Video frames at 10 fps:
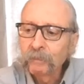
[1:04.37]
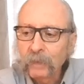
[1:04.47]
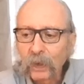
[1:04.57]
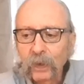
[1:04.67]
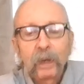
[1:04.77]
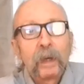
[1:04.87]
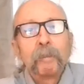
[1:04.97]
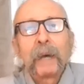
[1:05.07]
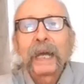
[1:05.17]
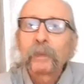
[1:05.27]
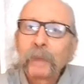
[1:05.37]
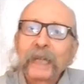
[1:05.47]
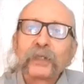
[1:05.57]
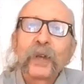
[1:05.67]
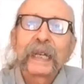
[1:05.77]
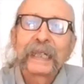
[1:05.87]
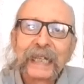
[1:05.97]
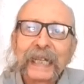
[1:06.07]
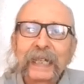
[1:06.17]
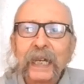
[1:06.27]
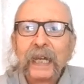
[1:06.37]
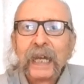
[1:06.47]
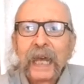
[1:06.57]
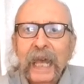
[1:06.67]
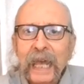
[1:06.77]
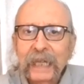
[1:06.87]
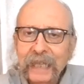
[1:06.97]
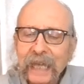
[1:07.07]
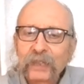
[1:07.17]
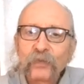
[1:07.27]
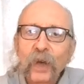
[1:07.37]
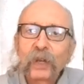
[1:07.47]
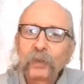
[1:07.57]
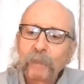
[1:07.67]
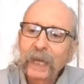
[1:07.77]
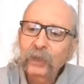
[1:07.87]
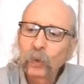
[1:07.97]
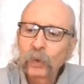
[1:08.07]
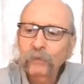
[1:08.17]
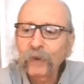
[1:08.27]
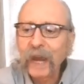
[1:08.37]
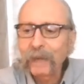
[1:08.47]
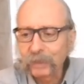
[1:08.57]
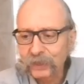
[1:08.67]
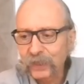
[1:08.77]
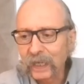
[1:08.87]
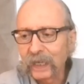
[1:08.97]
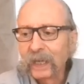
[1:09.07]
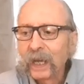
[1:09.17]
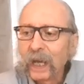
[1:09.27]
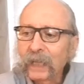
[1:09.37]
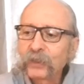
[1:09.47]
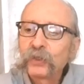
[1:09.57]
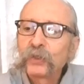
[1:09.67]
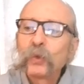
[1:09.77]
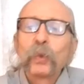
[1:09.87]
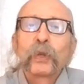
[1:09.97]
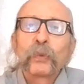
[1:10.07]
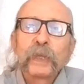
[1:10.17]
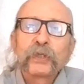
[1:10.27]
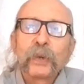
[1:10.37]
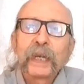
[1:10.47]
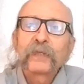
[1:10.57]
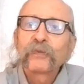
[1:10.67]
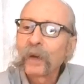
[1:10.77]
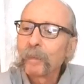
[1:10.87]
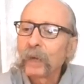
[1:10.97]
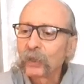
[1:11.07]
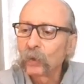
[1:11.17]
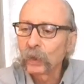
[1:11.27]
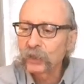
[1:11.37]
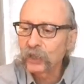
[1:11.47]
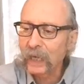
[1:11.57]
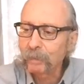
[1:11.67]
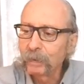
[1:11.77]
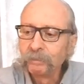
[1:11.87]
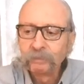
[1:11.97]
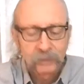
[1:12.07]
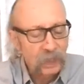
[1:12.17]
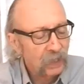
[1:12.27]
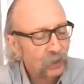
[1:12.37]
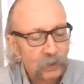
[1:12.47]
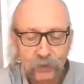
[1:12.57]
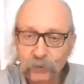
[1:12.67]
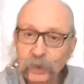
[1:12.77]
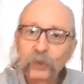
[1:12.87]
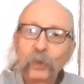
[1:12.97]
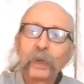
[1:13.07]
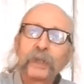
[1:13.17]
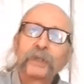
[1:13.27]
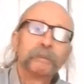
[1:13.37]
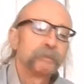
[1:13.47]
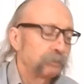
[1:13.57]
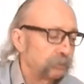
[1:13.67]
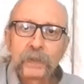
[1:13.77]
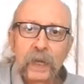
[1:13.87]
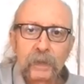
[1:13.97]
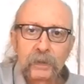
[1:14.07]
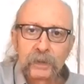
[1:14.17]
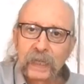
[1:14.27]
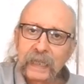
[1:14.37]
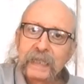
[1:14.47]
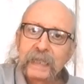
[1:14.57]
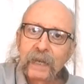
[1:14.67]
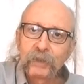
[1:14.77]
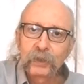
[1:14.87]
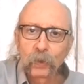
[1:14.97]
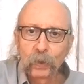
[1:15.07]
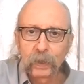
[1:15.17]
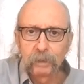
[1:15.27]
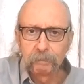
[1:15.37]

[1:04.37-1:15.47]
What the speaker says: or a minor pentatonic lick, and that's followed by chord fragments, 2 or 3 strings from a chord shape. There are 3 chords. There's an E7 chord.